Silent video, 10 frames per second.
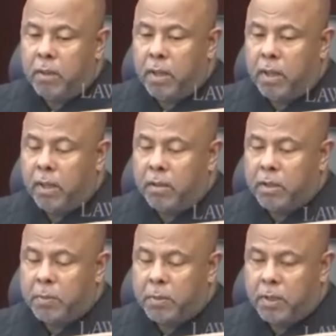
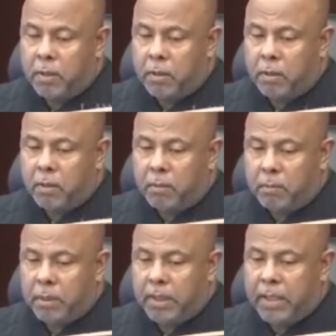this particular
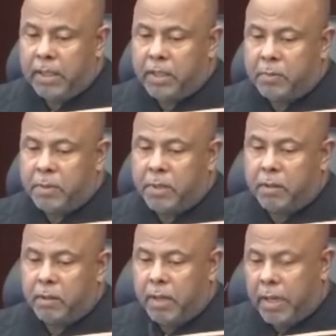plea in this
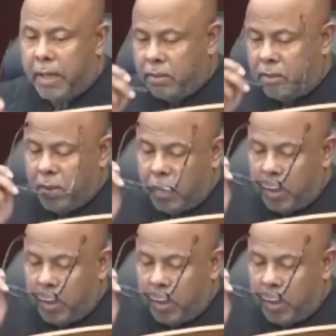particular case,